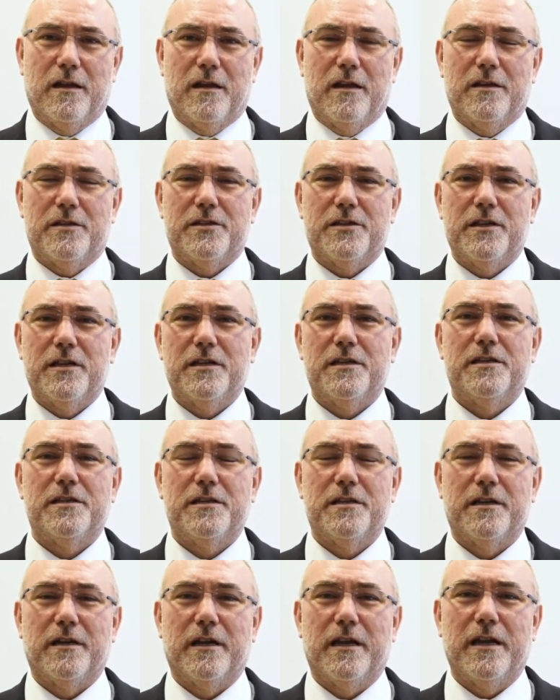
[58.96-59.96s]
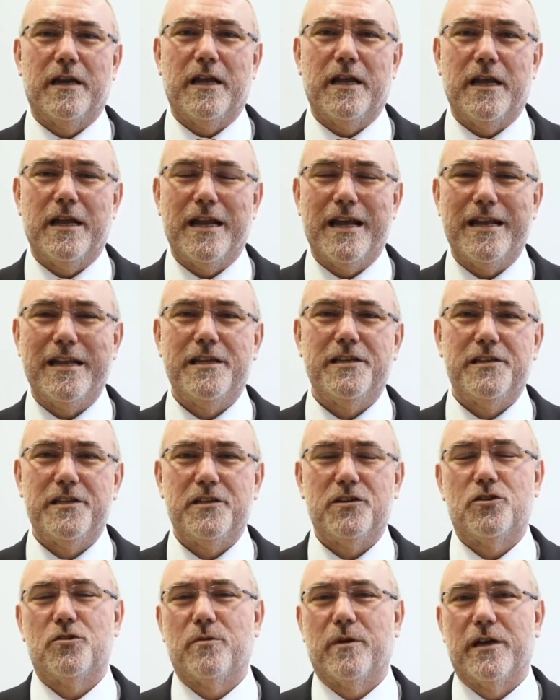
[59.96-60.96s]
a solicitor, in any
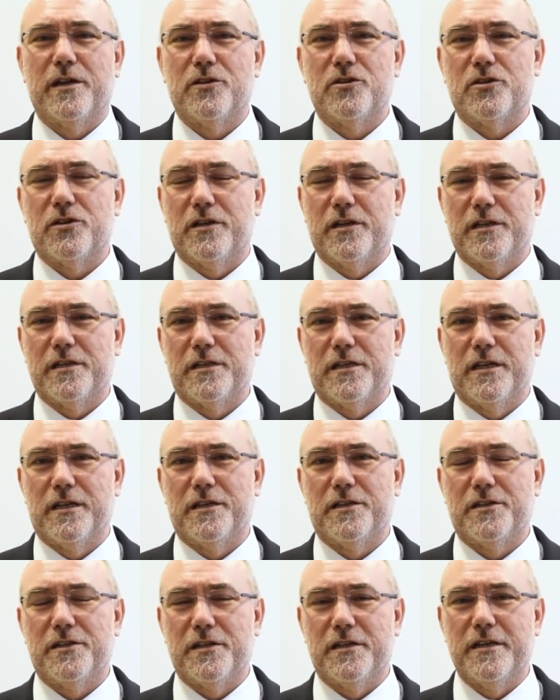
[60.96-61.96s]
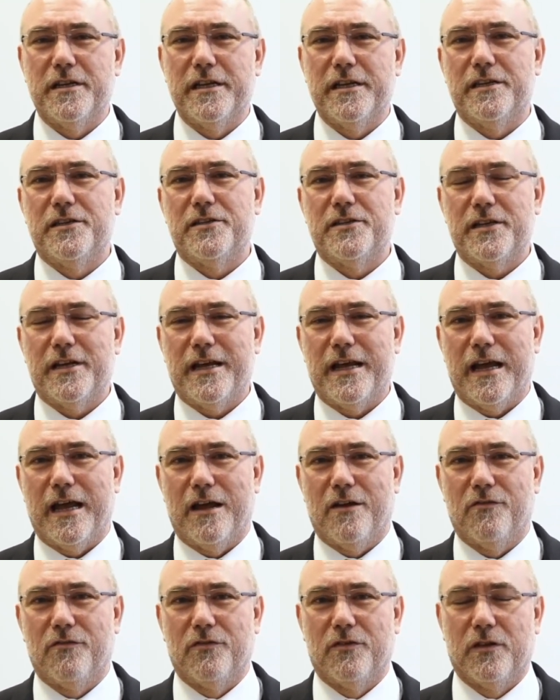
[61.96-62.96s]
situation, a solicitor needs to
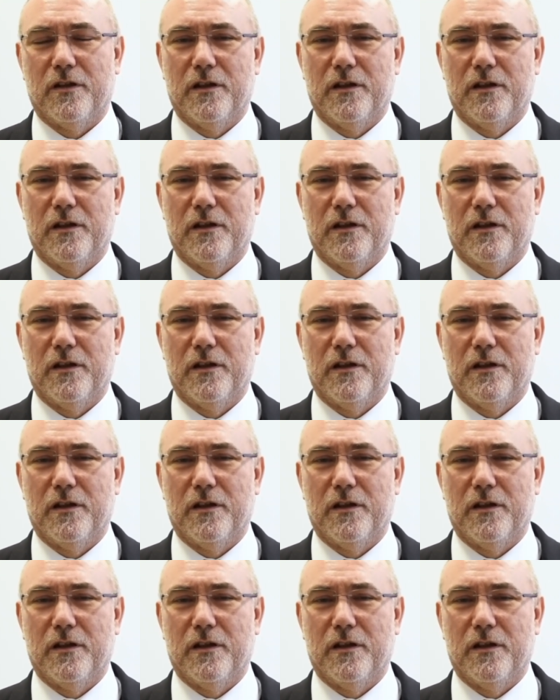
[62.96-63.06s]
have